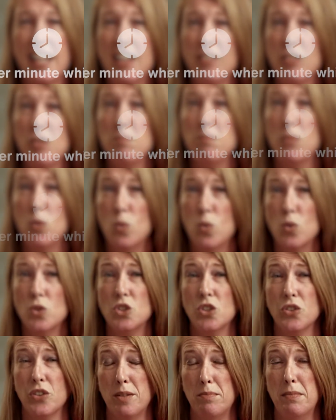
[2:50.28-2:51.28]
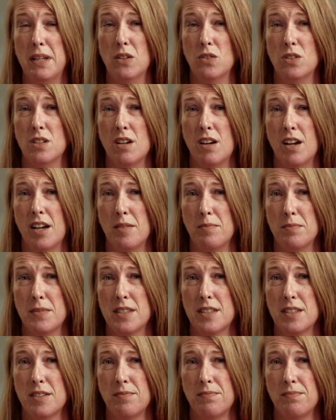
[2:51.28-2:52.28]
even more during meal
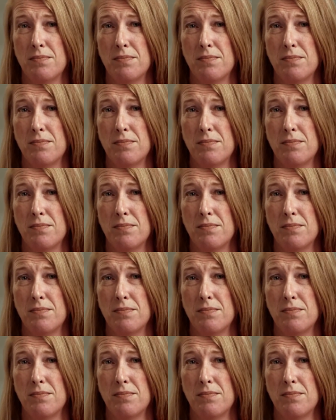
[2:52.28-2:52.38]
times.